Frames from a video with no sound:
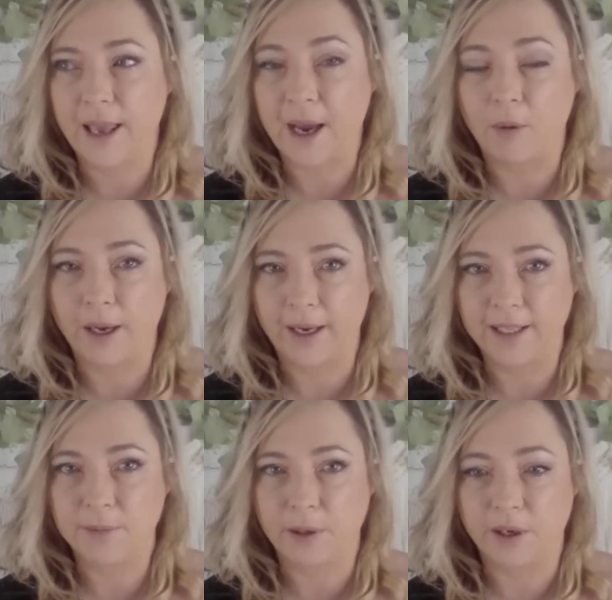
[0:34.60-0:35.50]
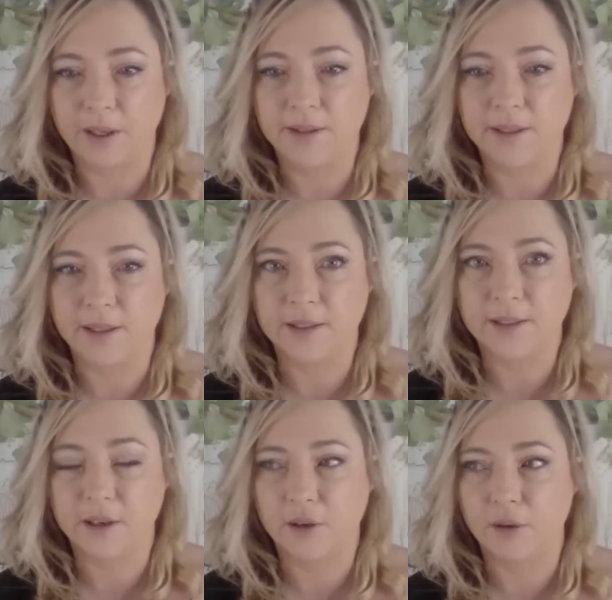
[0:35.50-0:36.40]
how I experienced it.
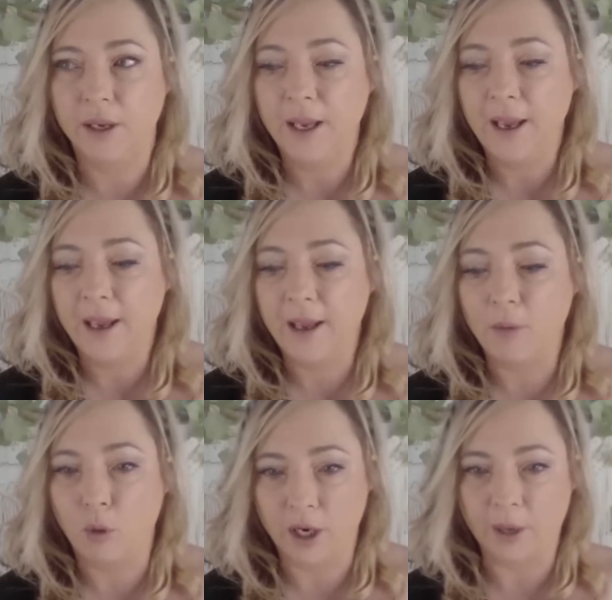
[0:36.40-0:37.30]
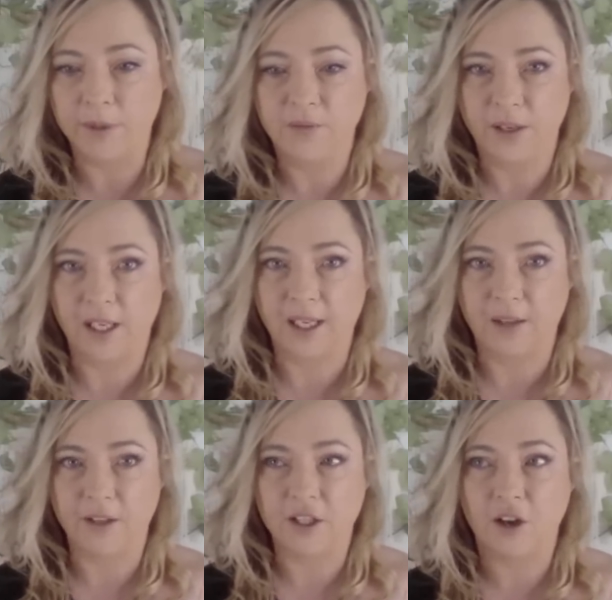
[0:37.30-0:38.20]
So what I was feeling
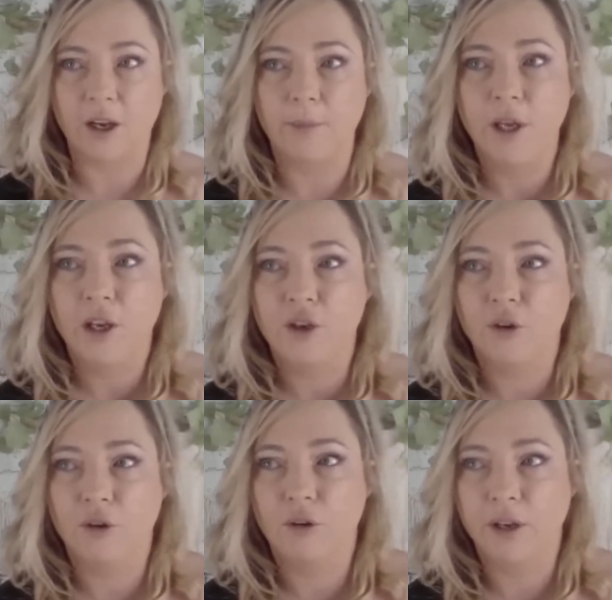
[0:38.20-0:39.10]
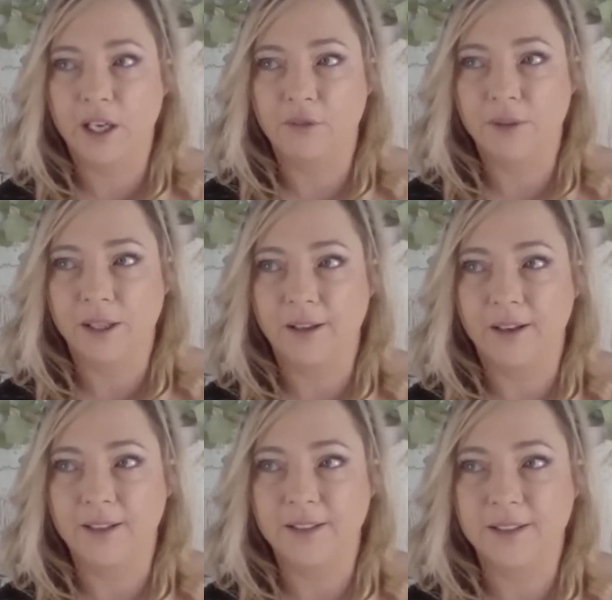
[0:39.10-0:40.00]
at the time. You're going to
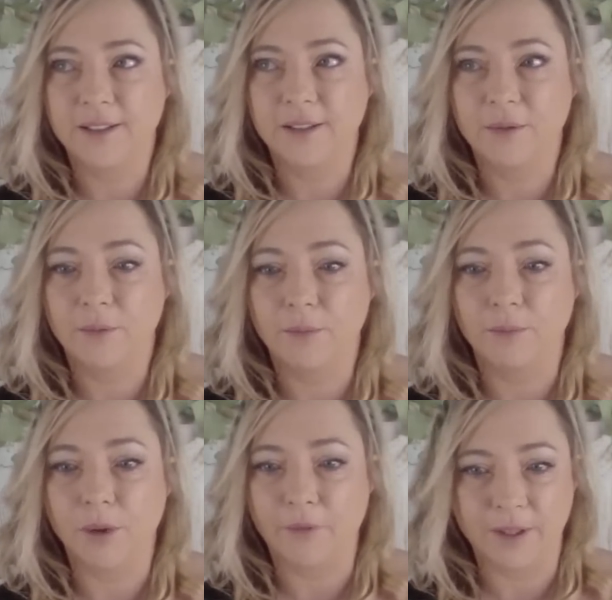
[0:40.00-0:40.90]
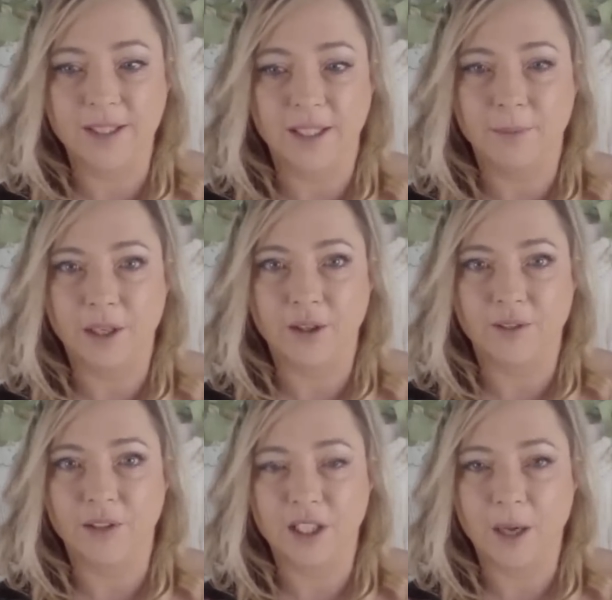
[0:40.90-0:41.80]
realize, obviously,
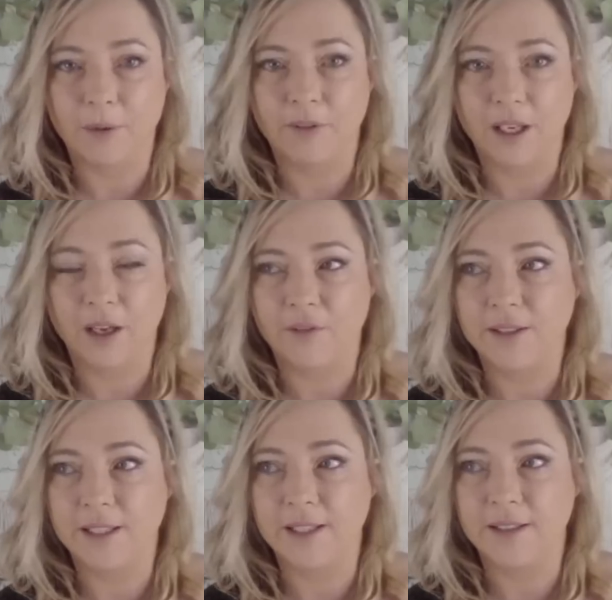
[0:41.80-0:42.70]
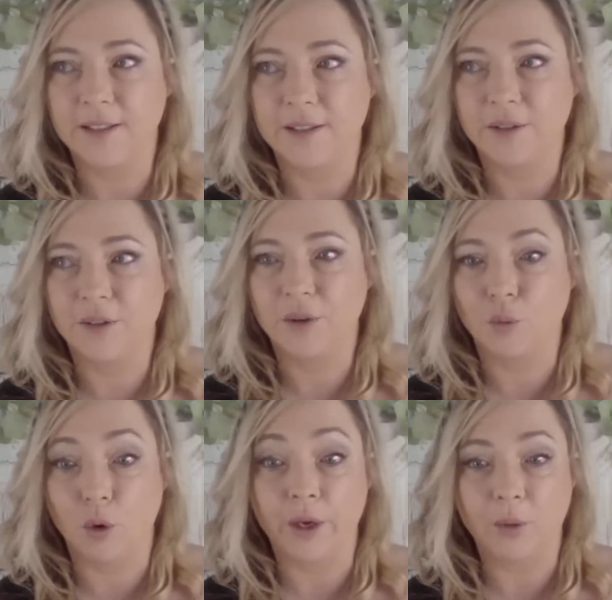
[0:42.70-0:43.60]
because of the type of video this is,
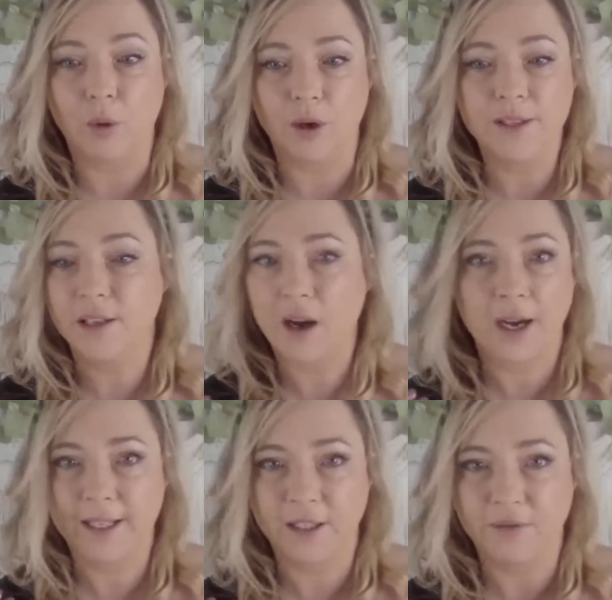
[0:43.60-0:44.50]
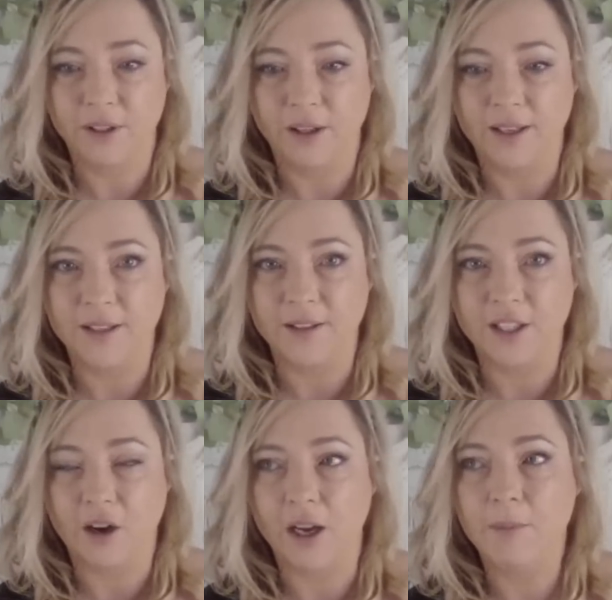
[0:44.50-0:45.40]
what it was. I didn't realize at the
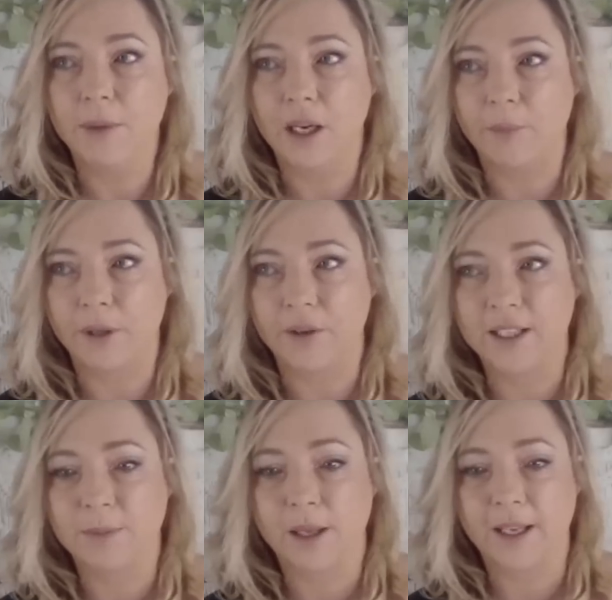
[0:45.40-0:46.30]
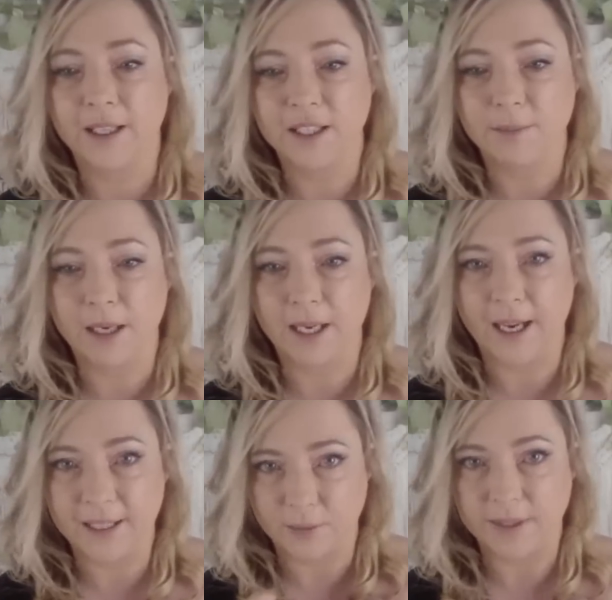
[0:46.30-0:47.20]
time, but I'm going to explain it to
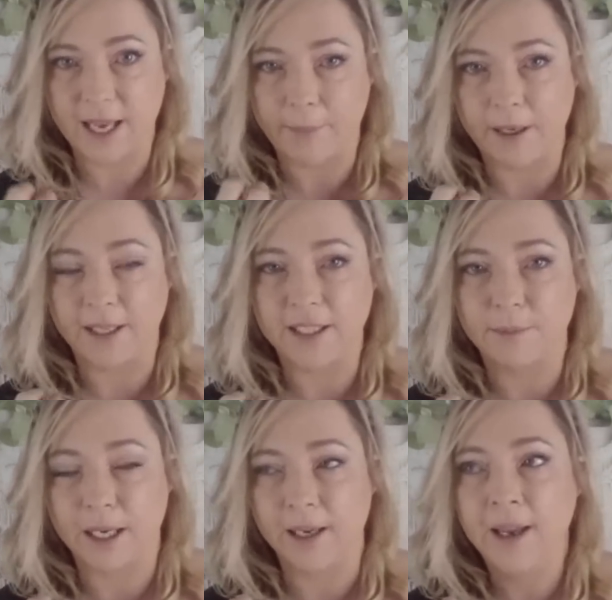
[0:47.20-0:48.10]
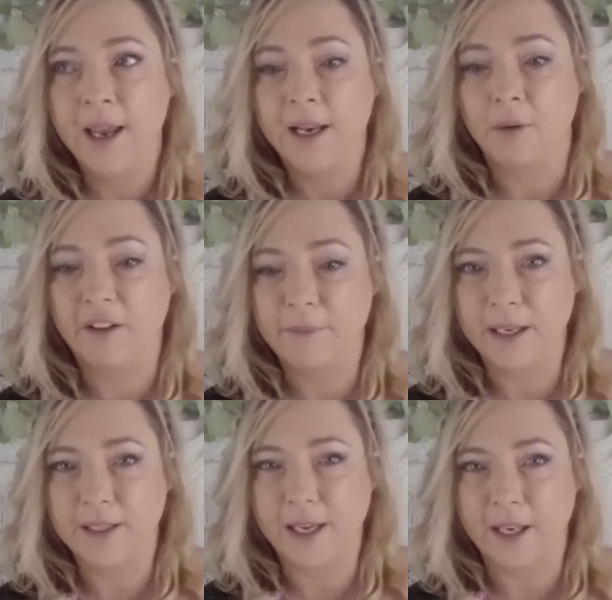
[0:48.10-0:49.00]
me as it was happening to me. Now, I've
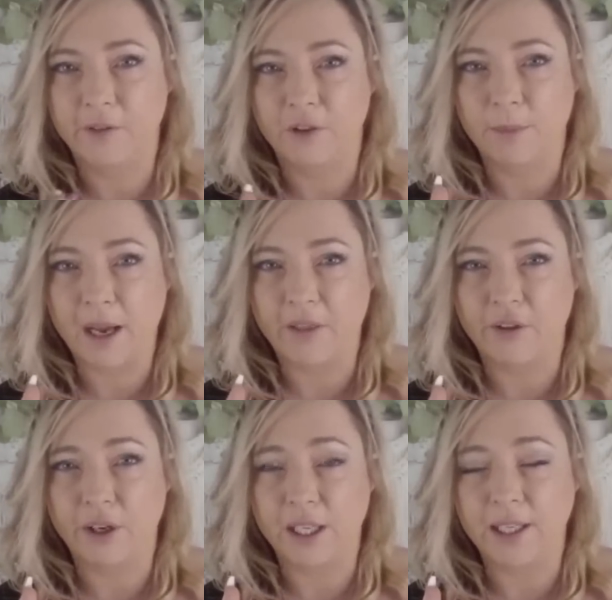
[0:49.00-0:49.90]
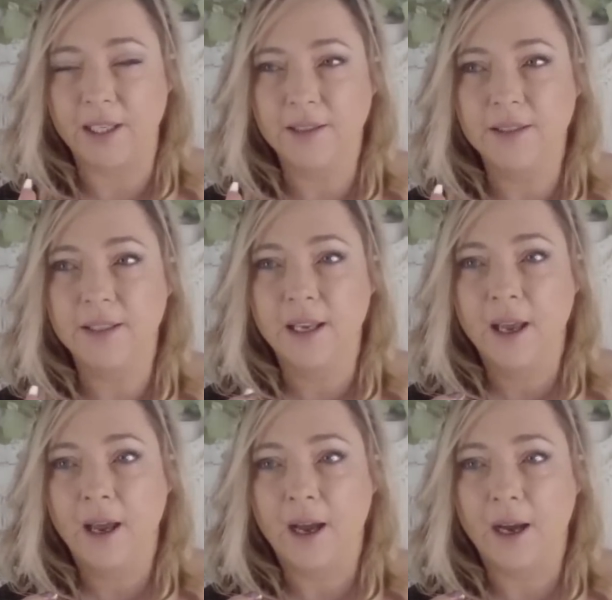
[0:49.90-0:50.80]
meditated for about 30 years,
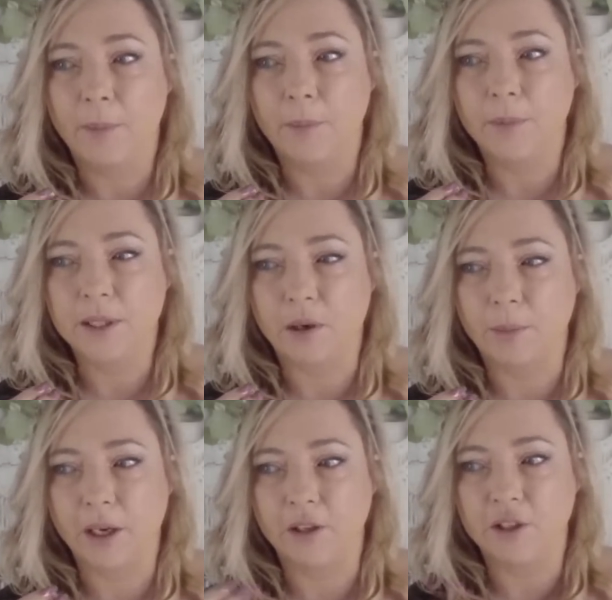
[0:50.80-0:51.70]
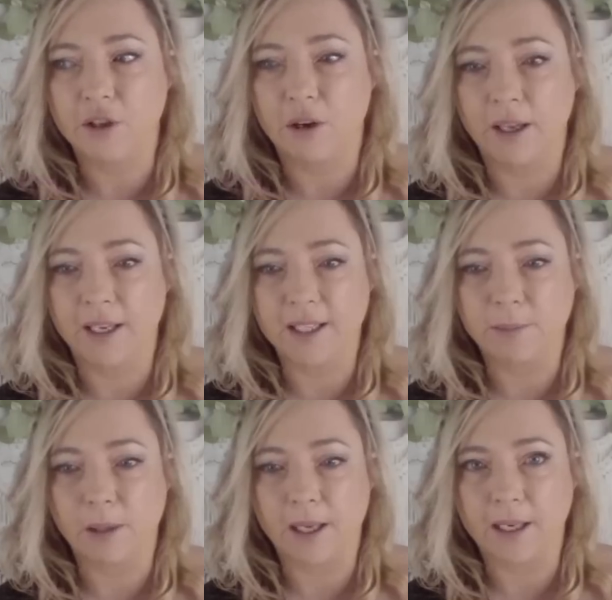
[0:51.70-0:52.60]
so I'm going to try and
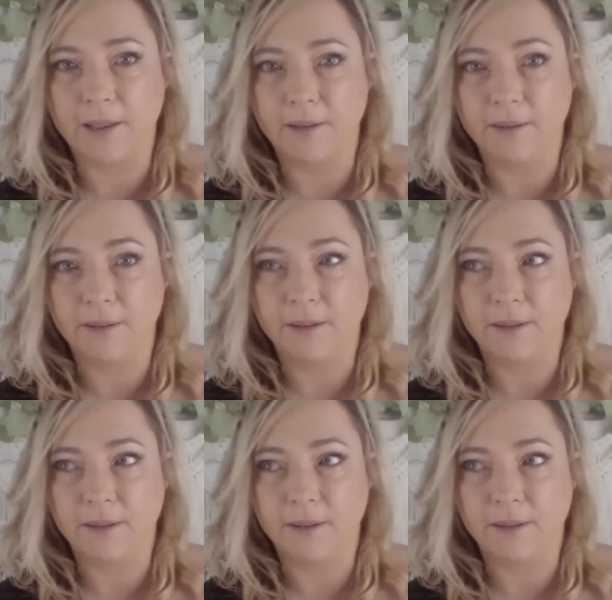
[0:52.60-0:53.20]
explain